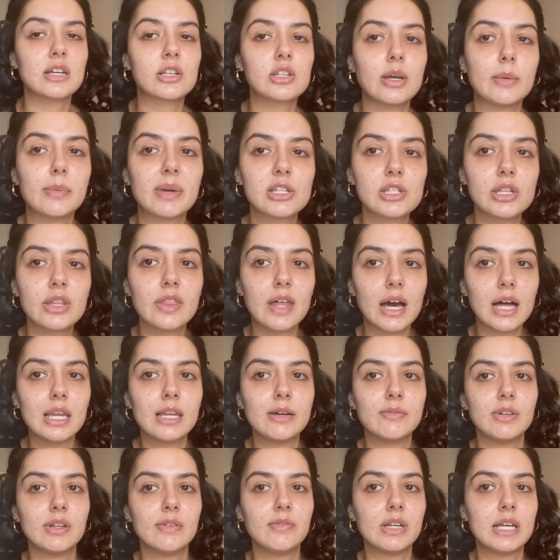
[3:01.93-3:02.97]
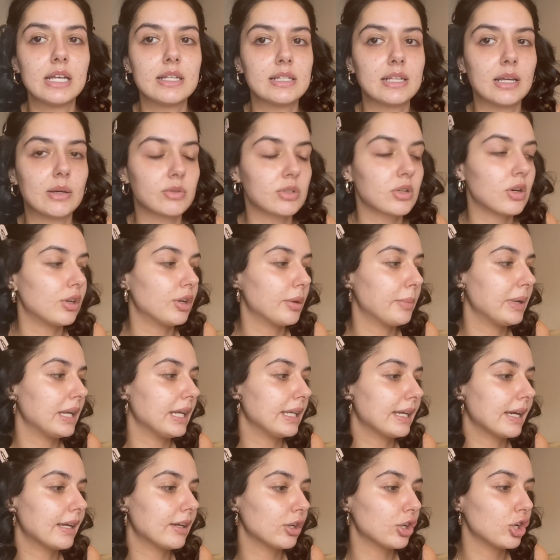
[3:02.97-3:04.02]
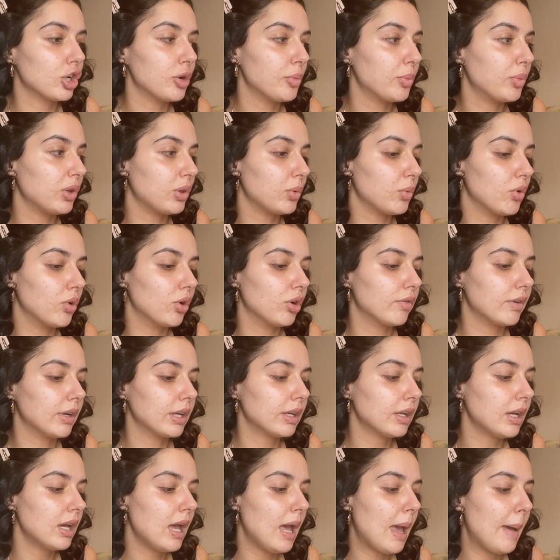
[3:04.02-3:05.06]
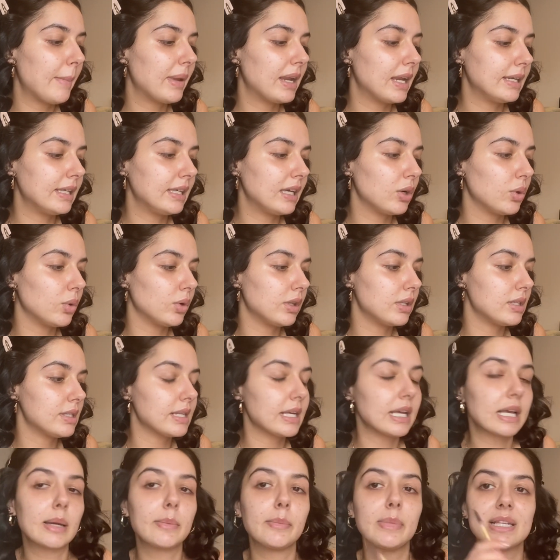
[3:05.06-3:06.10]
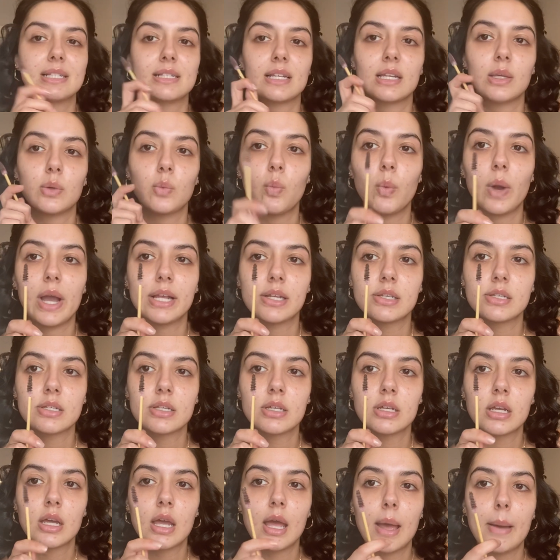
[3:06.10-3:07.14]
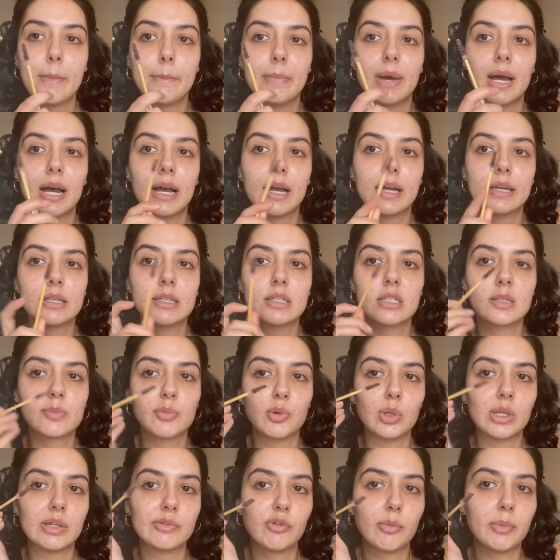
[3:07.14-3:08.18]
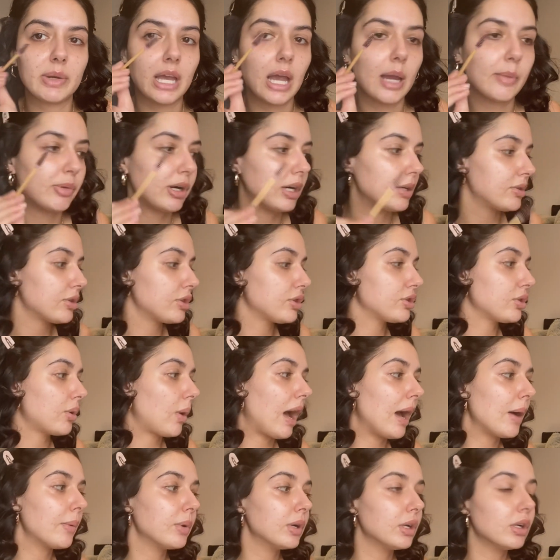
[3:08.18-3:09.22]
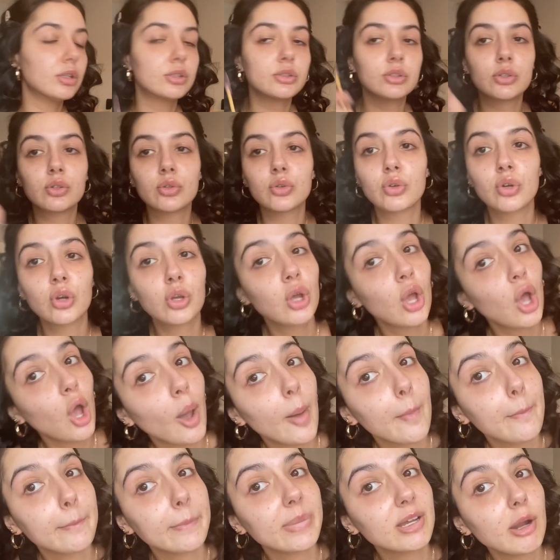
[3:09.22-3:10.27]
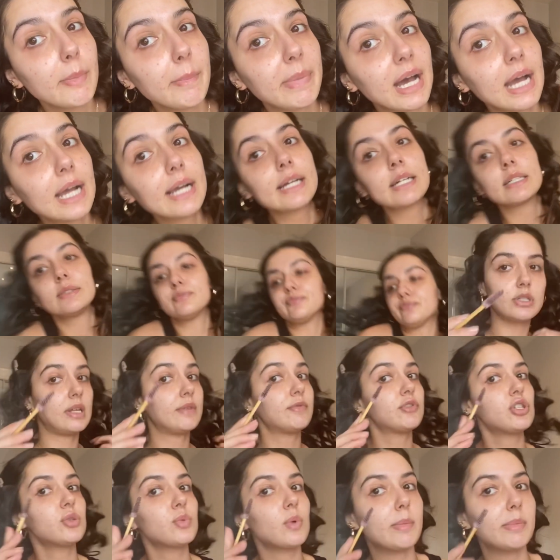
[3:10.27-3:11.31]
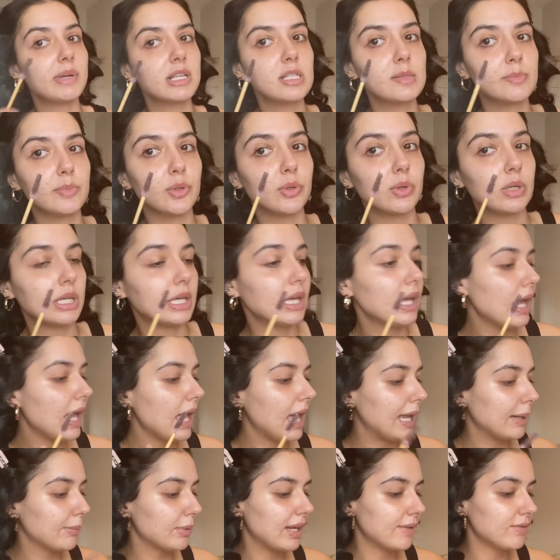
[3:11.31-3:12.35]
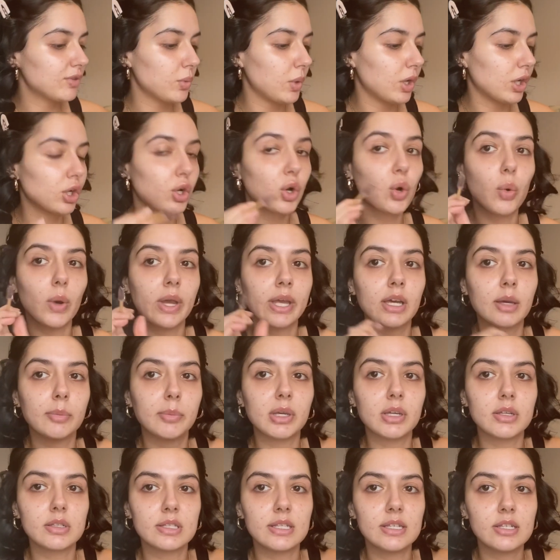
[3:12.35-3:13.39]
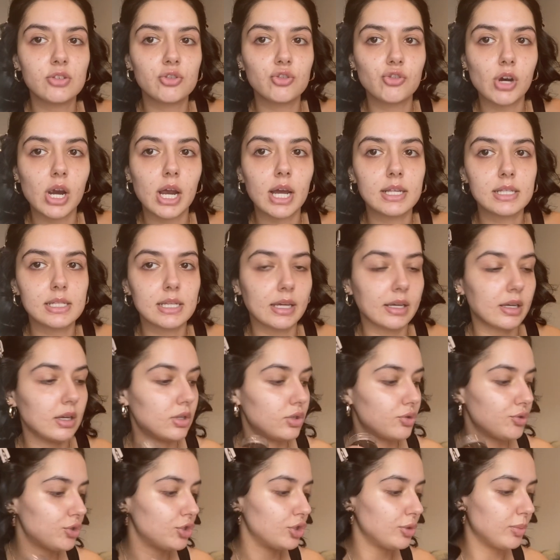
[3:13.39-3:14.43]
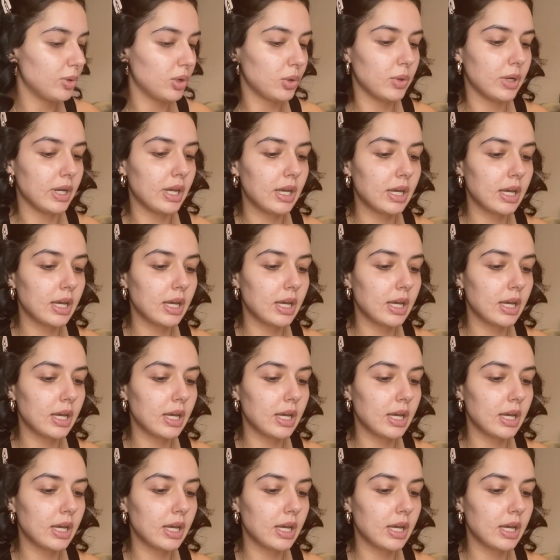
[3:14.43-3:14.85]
I'm actually that level of lazy. I was contemplating getting a cup with water in, but I need to go to the sink and basically wet my spoolie for my eyebrows. So I will be right back. I've just wet my spoolie. I'm gonna have to work quick because this dries like super quick.